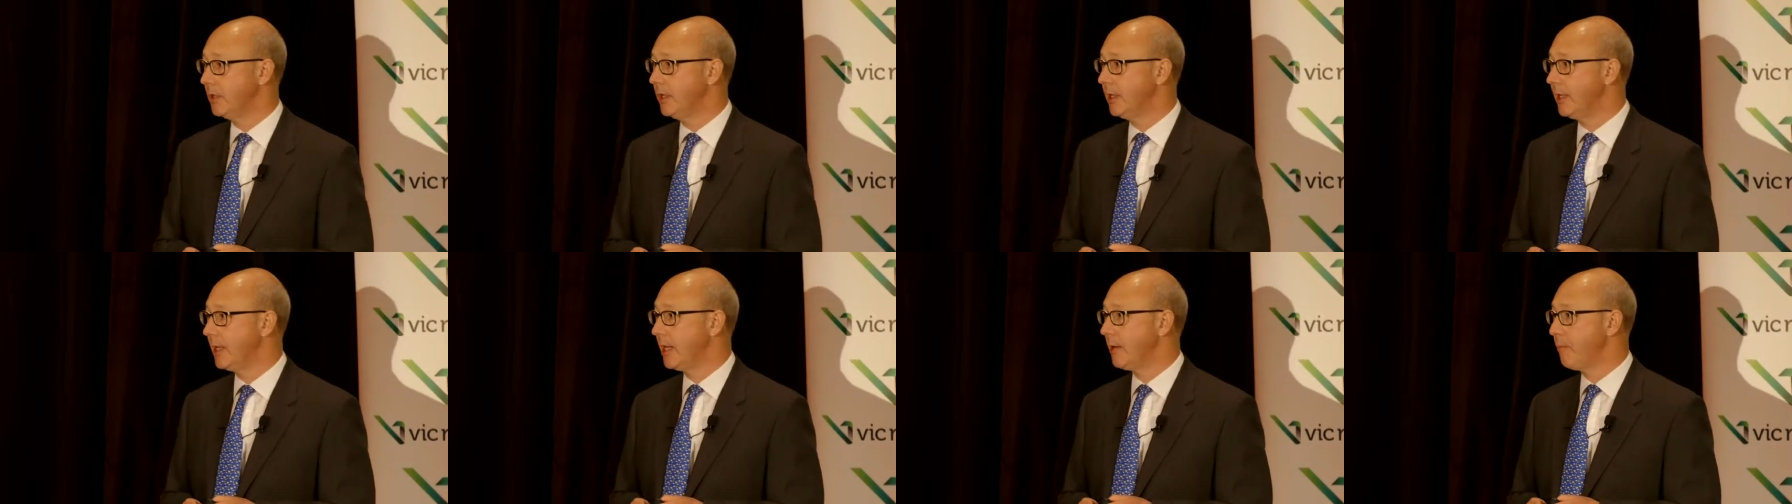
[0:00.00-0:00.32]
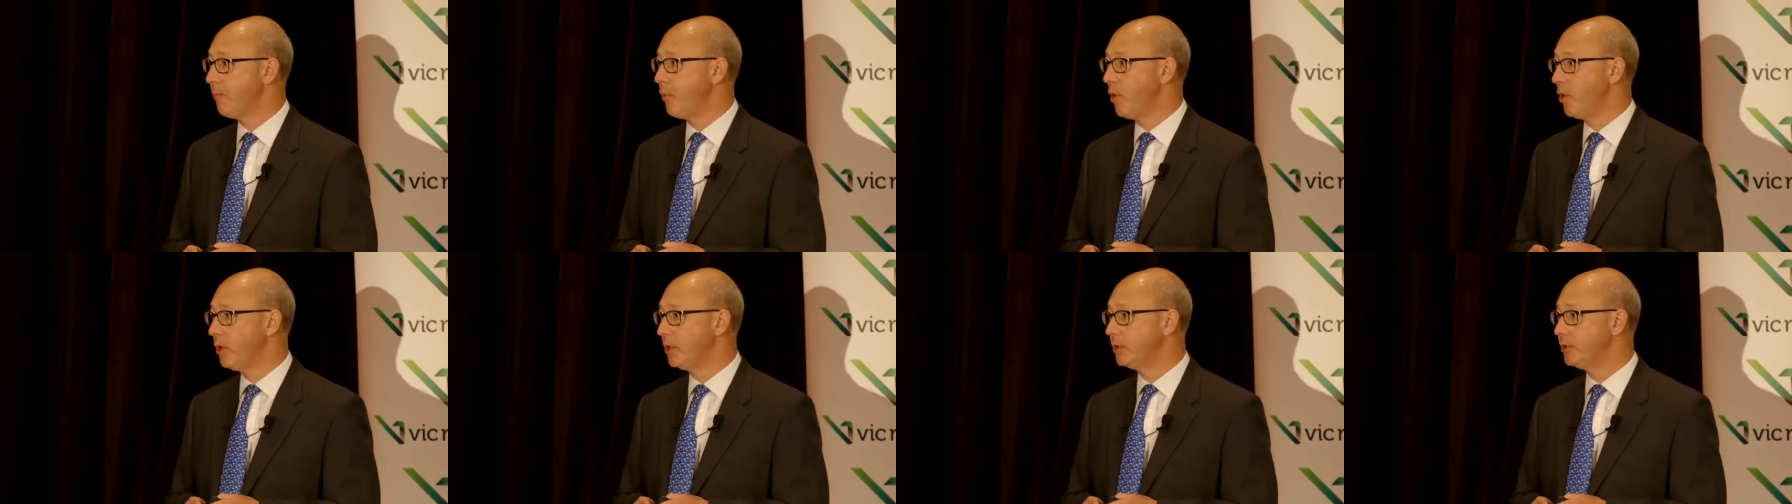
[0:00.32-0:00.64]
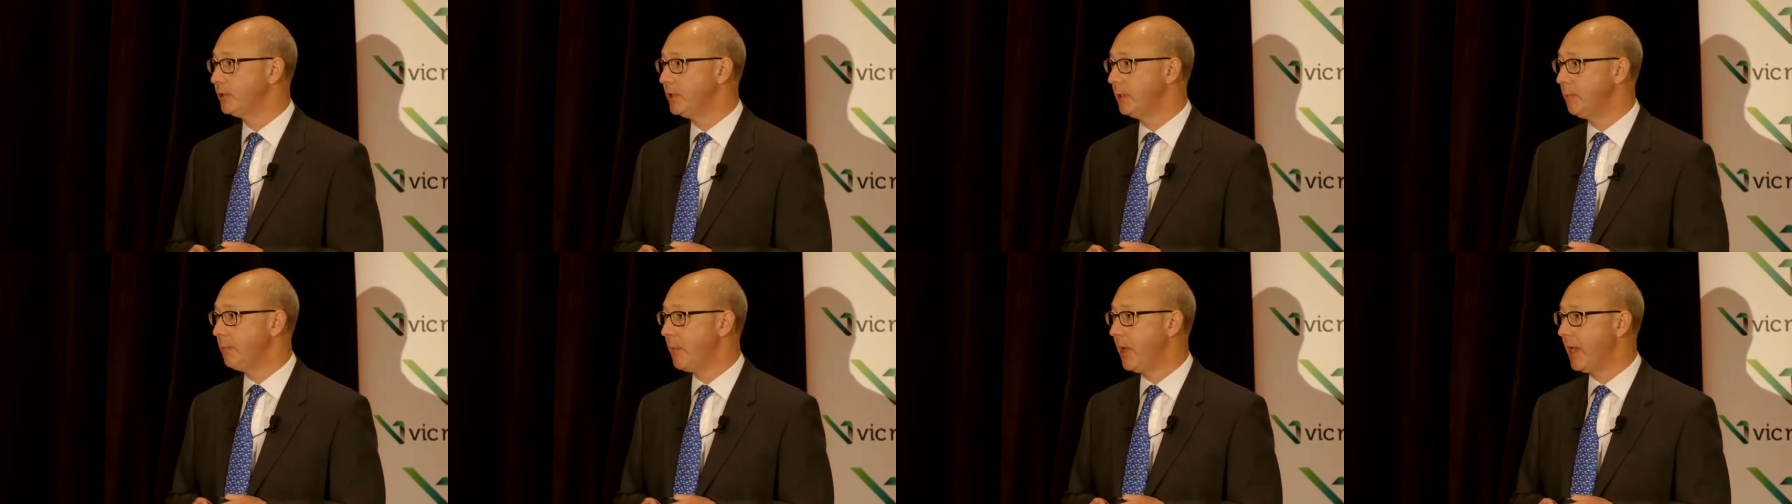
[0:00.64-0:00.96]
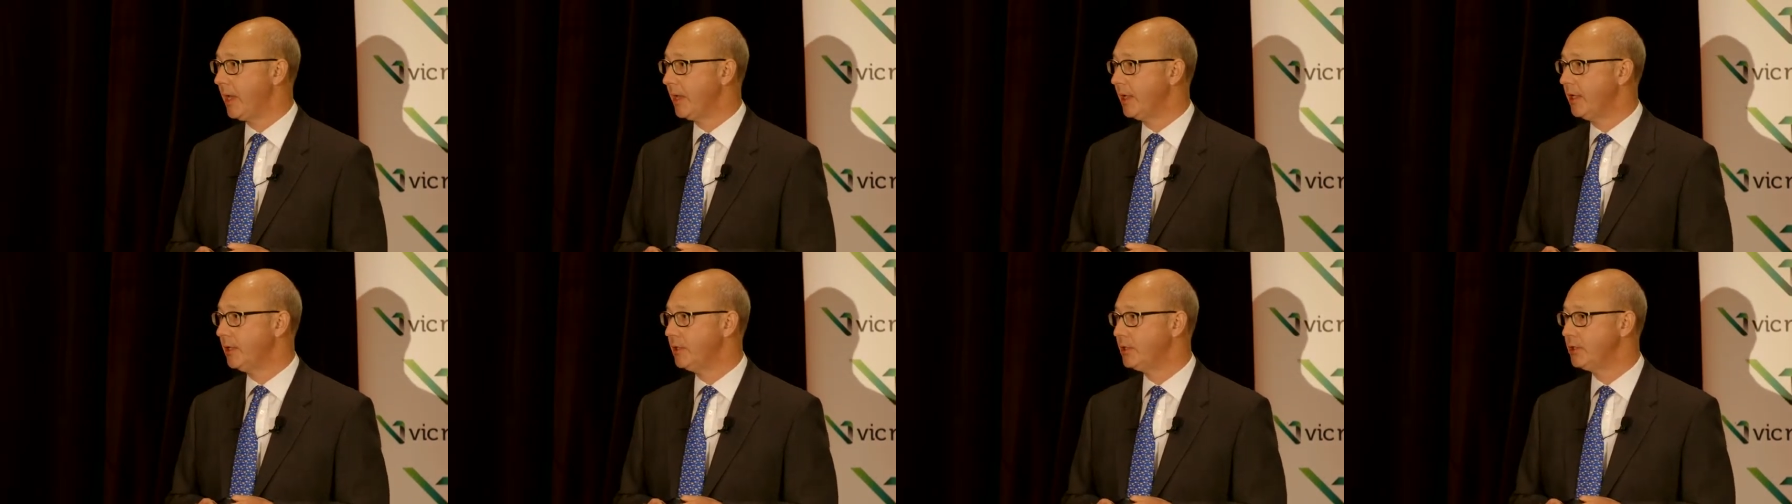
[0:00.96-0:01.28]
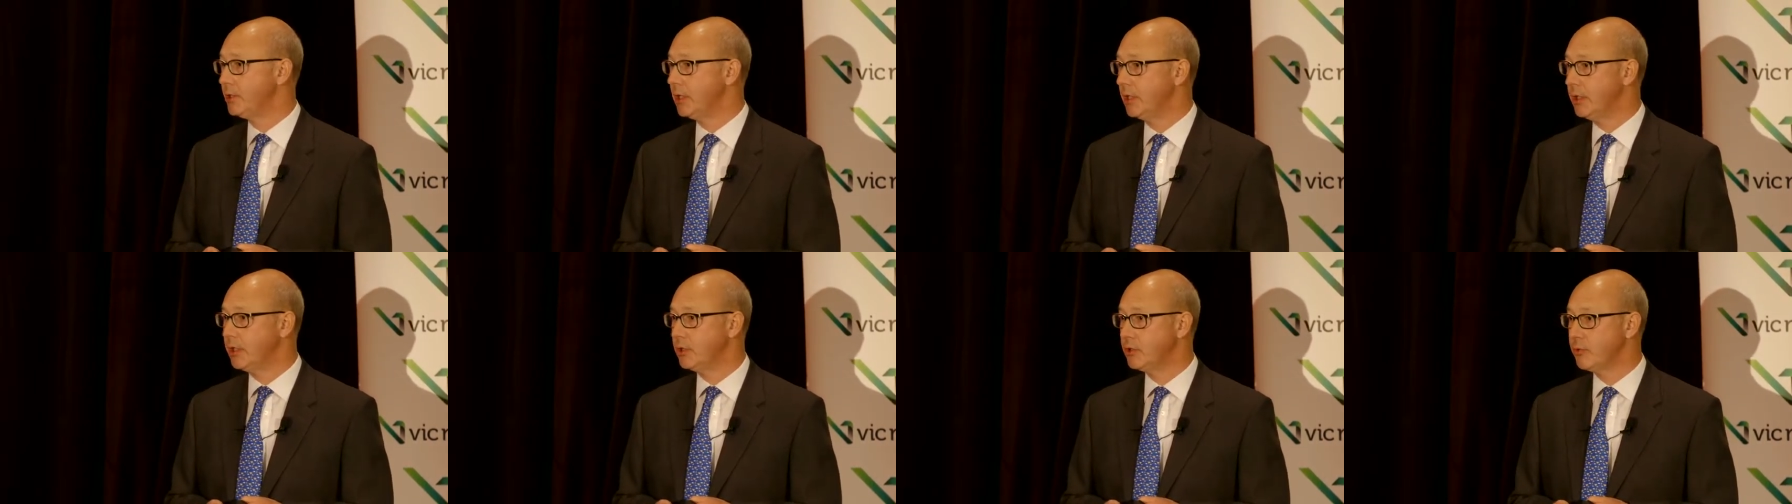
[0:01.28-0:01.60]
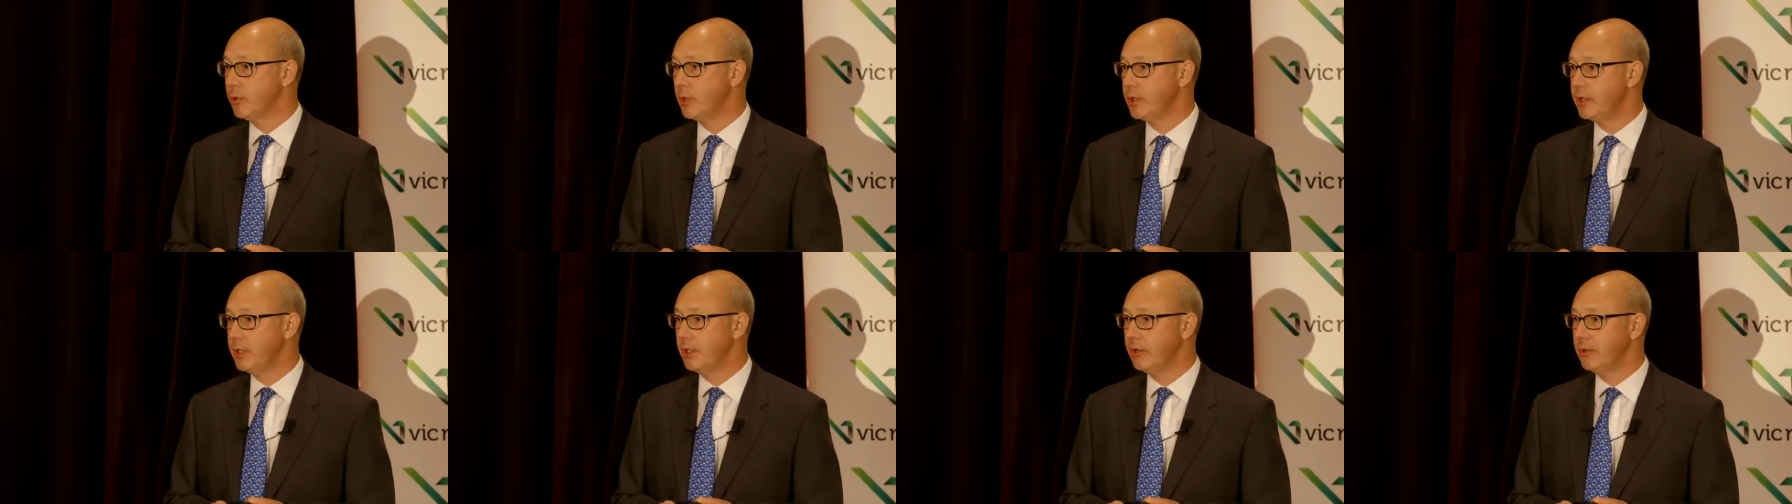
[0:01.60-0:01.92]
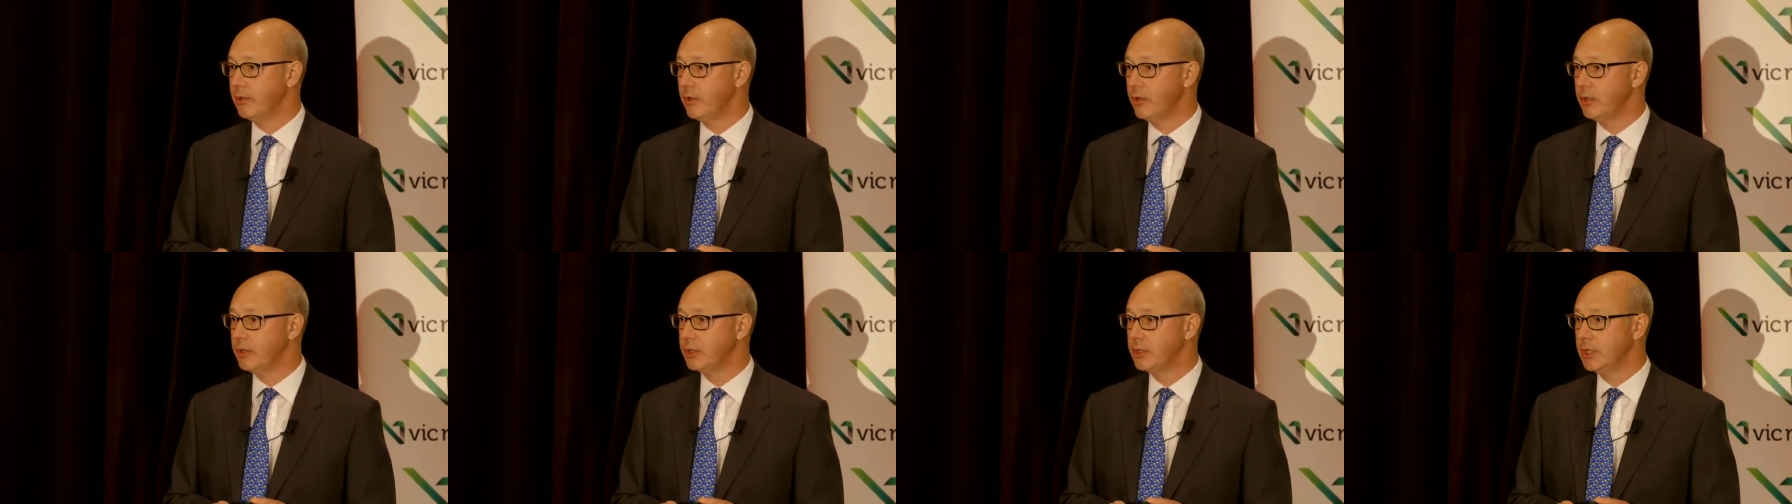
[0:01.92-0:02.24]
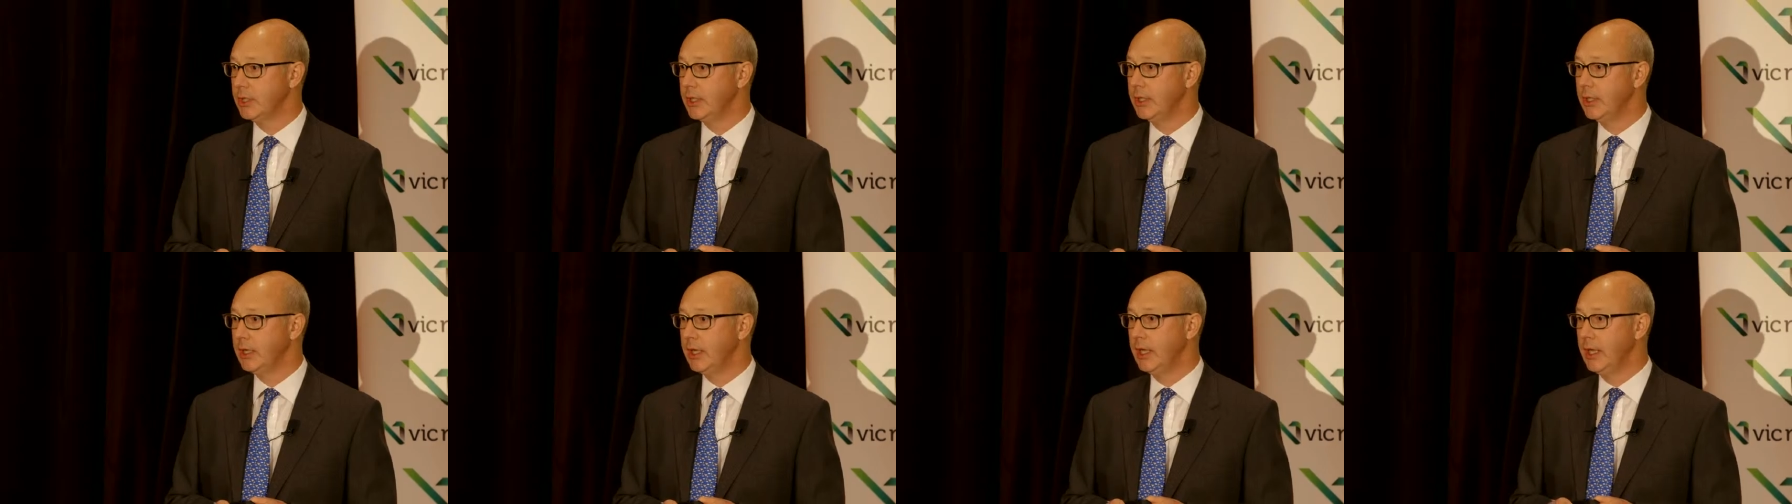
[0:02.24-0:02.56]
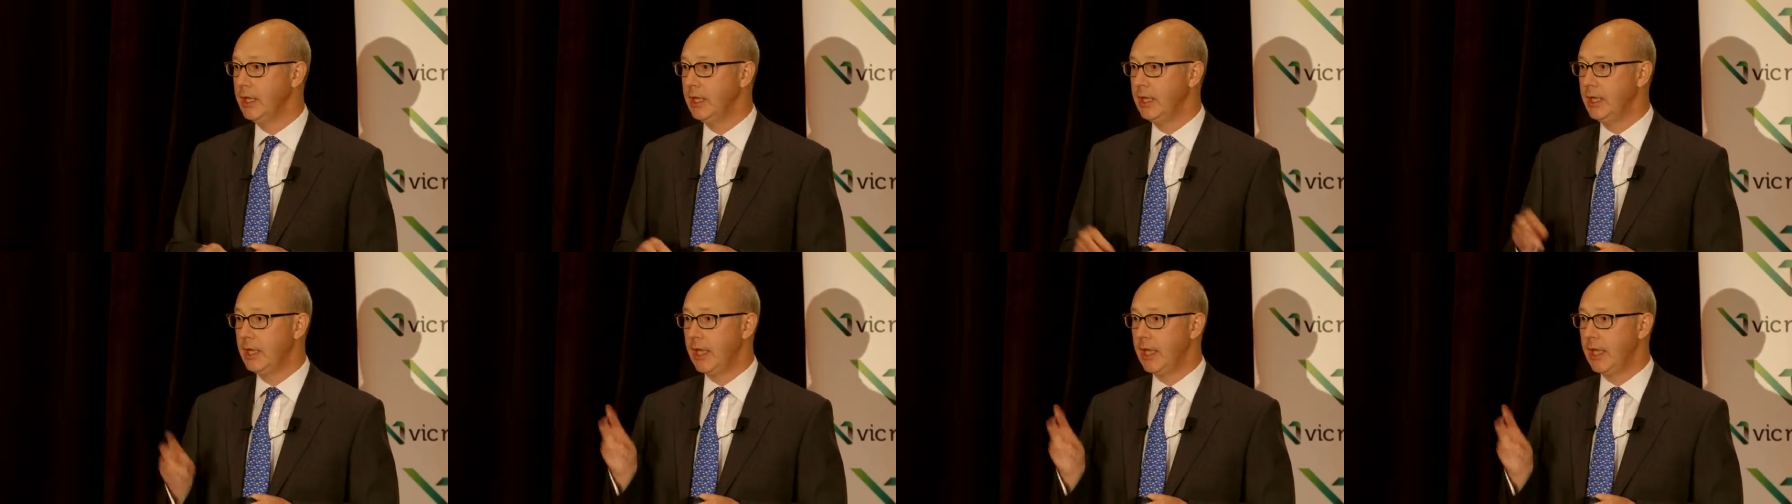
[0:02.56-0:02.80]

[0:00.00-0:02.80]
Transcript: Clean Air Policy Package in 2013